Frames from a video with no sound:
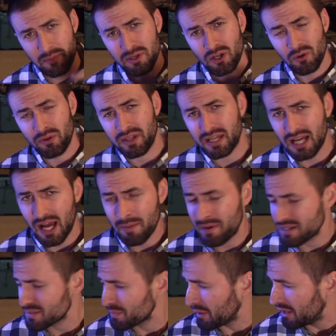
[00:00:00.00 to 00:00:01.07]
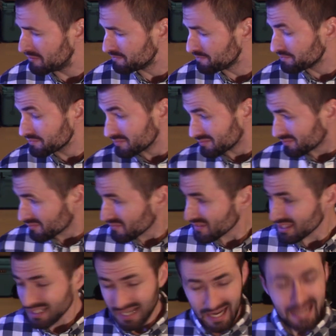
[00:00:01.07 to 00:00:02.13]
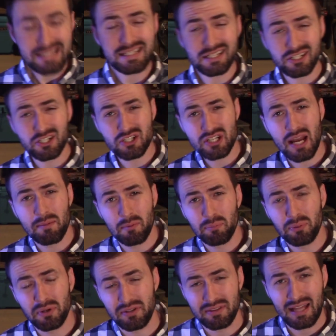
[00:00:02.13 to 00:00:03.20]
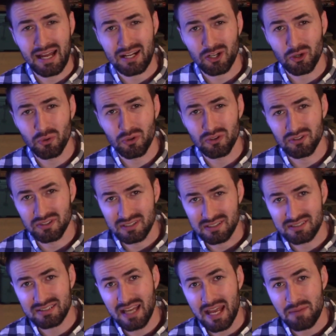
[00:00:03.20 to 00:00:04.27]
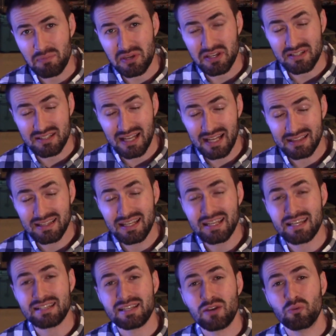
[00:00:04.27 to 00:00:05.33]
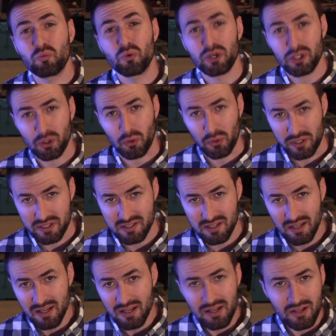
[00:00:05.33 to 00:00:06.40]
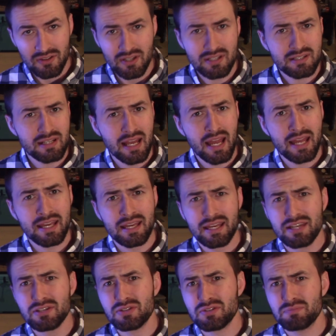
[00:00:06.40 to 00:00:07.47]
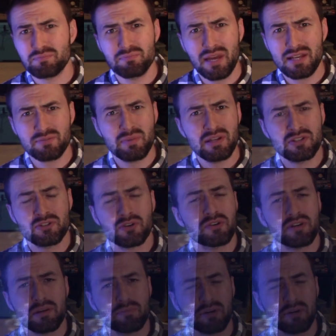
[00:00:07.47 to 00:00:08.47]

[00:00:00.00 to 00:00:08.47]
me know in the comments. But I did a good job of putting that coral in this tank because that thing is a workhorse. This tank is has been dirty